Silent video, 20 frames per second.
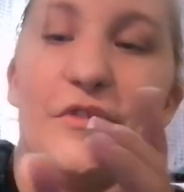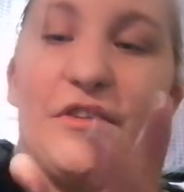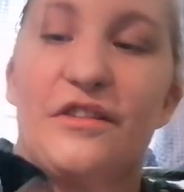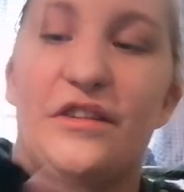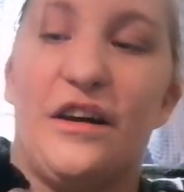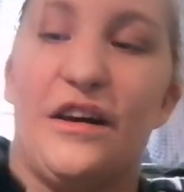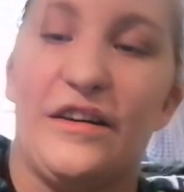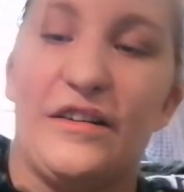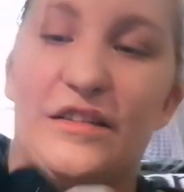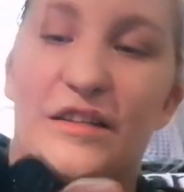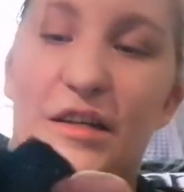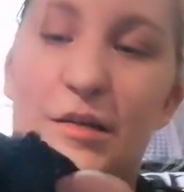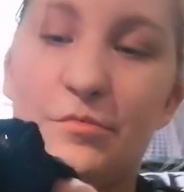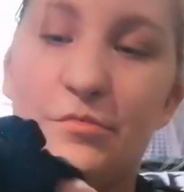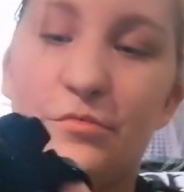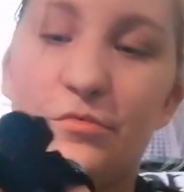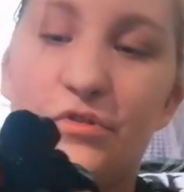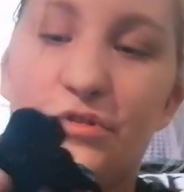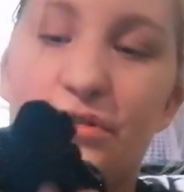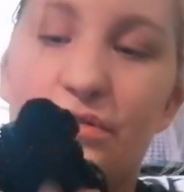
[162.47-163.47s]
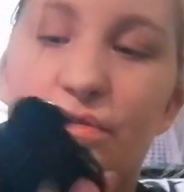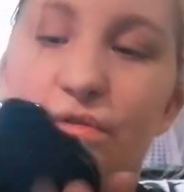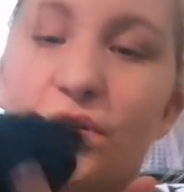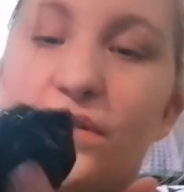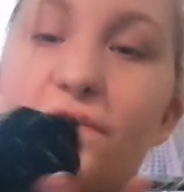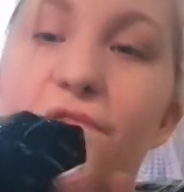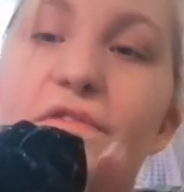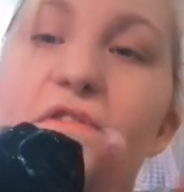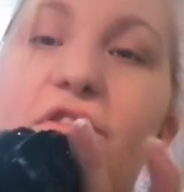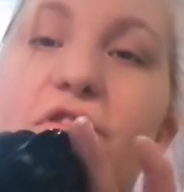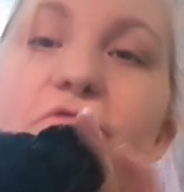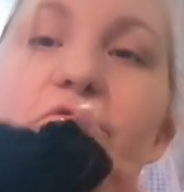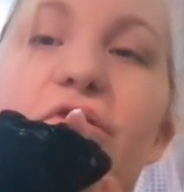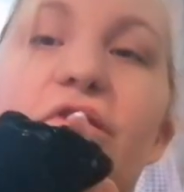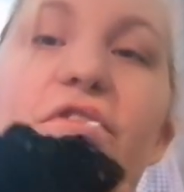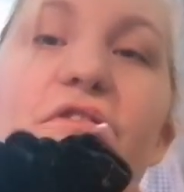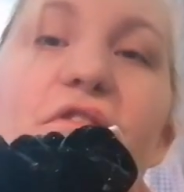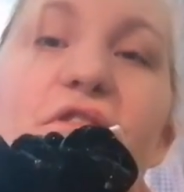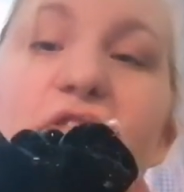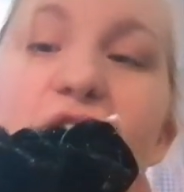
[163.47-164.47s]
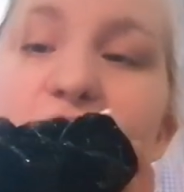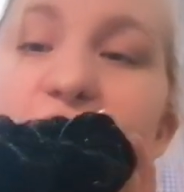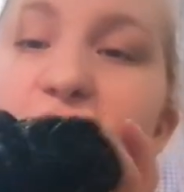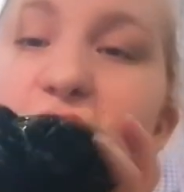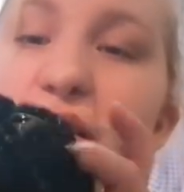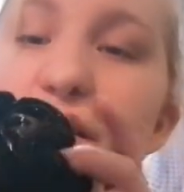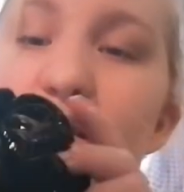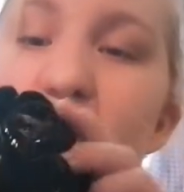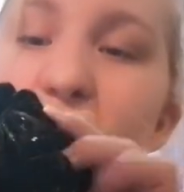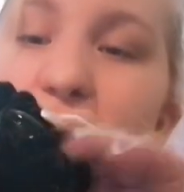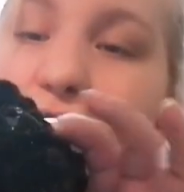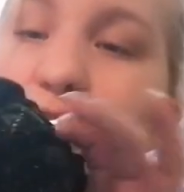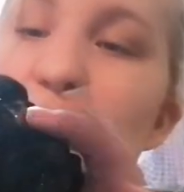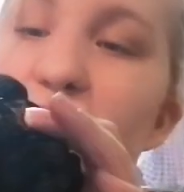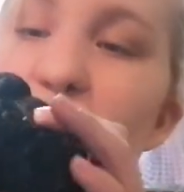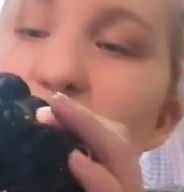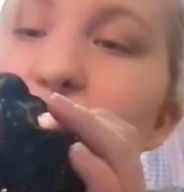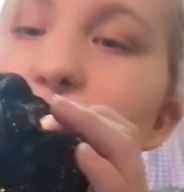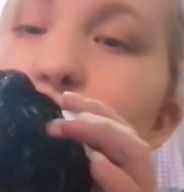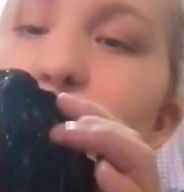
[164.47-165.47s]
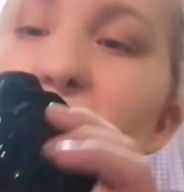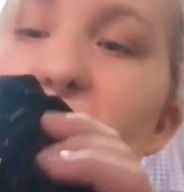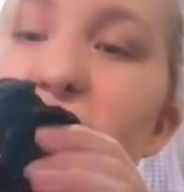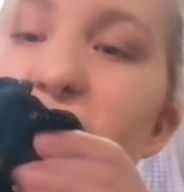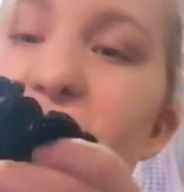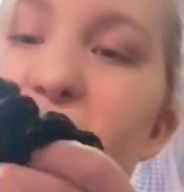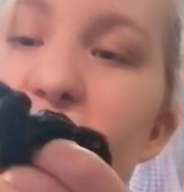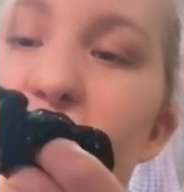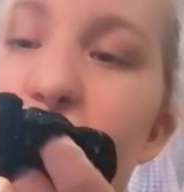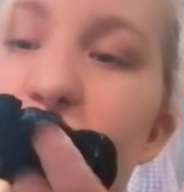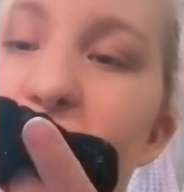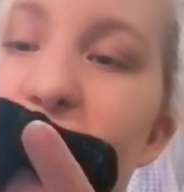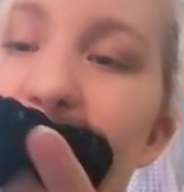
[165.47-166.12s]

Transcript: which I absolutely love using these in my hair